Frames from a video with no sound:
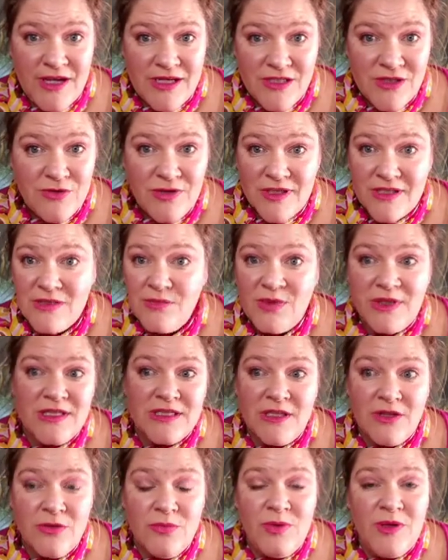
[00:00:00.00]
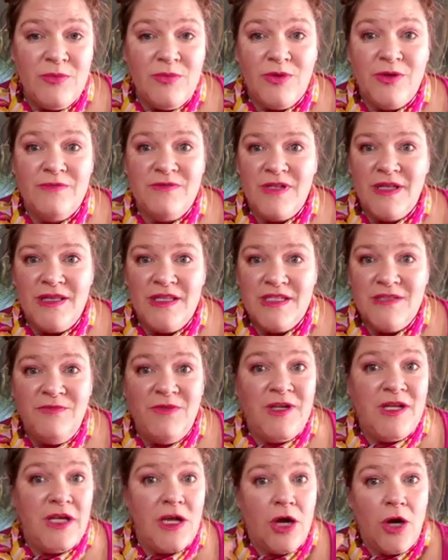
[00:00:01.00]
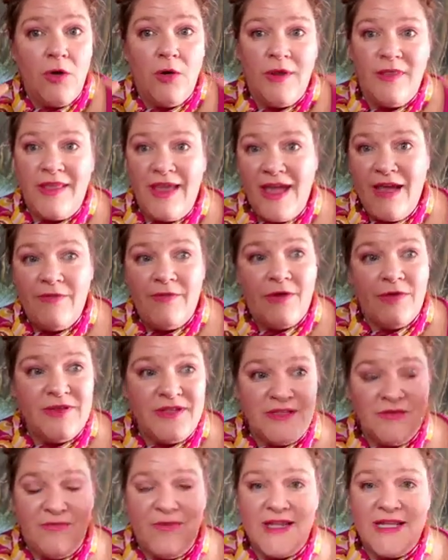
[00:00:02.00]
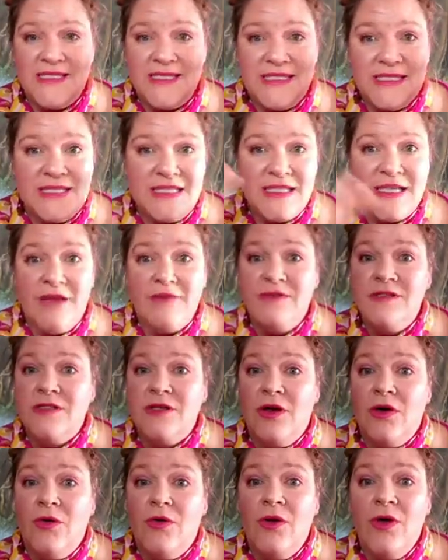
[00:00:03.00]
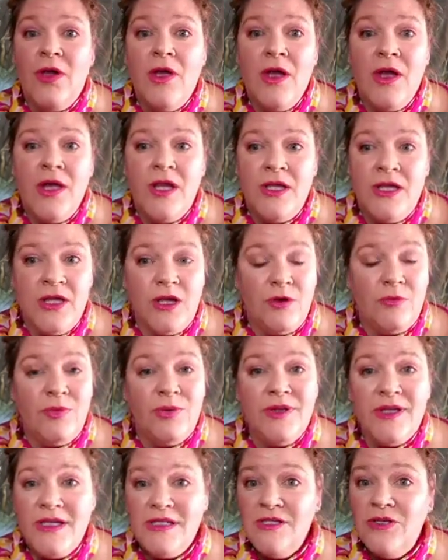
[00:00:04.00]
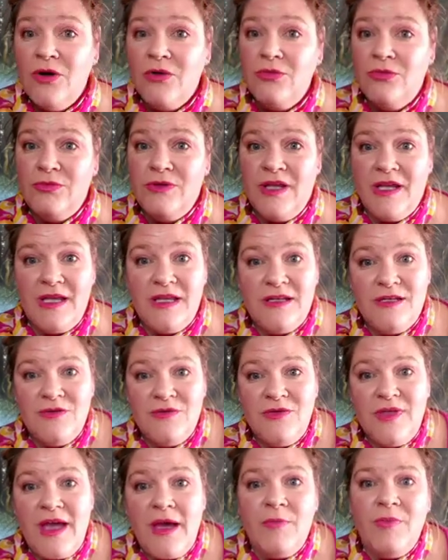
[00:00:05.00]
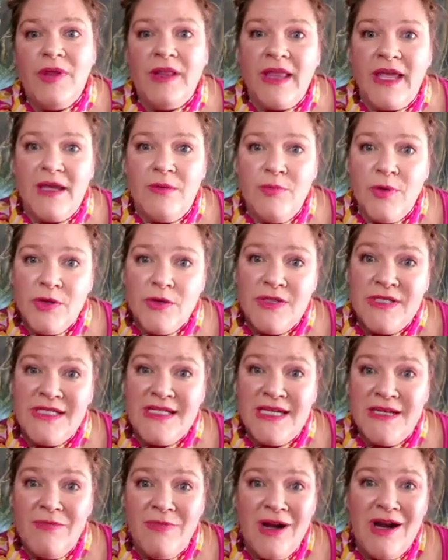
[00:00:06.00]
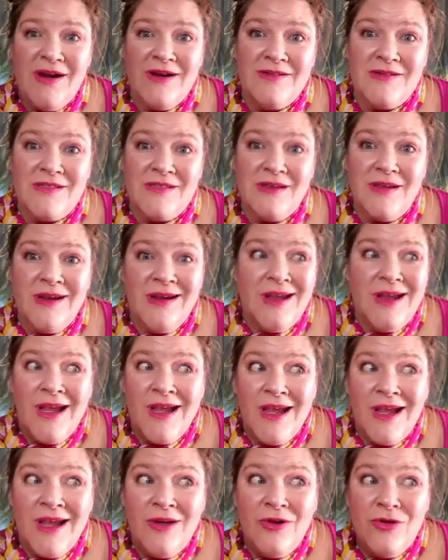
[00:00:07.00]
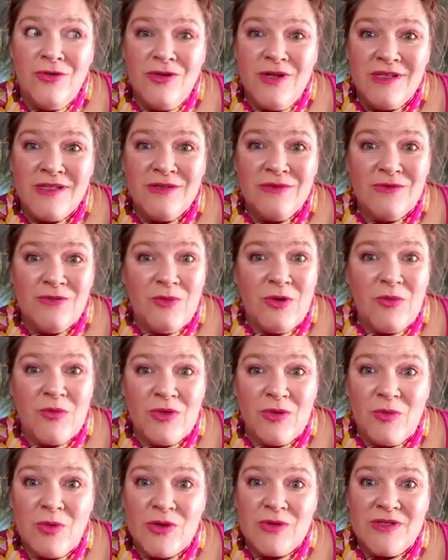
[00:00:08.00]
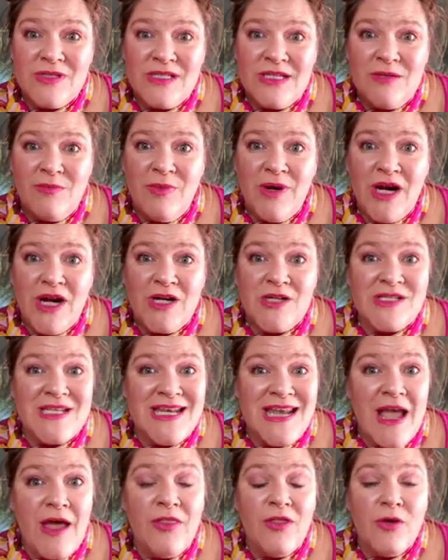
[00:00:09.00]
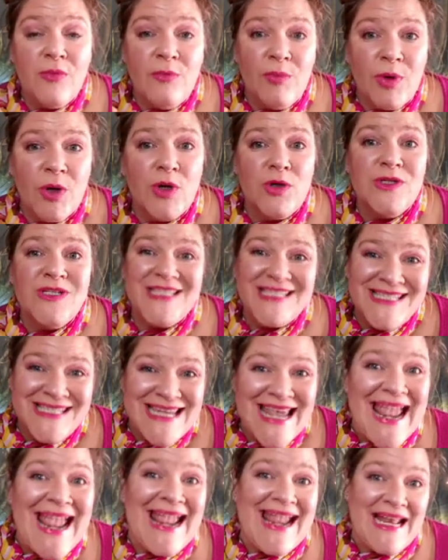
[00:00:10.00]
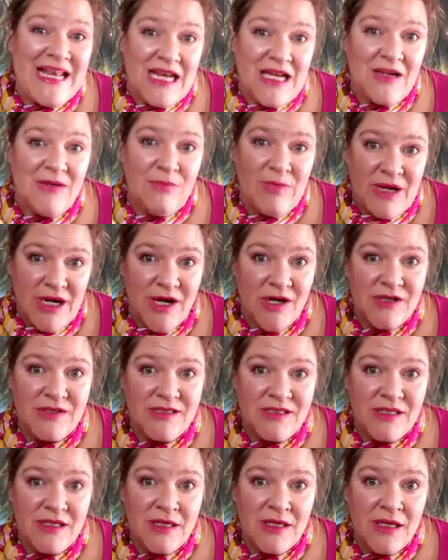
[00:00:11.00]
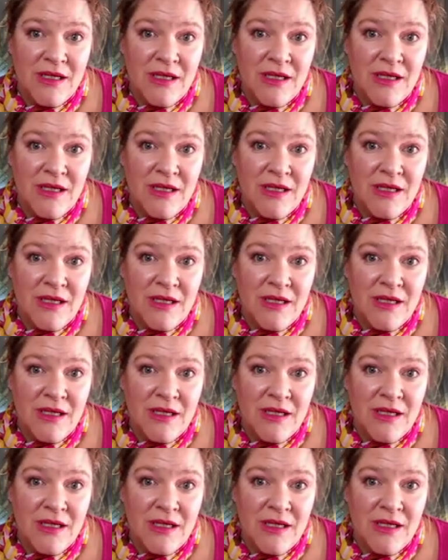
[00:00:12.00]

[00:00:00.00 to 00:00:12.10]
I do this, because other people have done this video and they have all these fancy stuff. So, you know, please go and do that. But like Bernstein Bears. Who doesn't remember the Bernstein Bears? Now they're Bernstein Bears.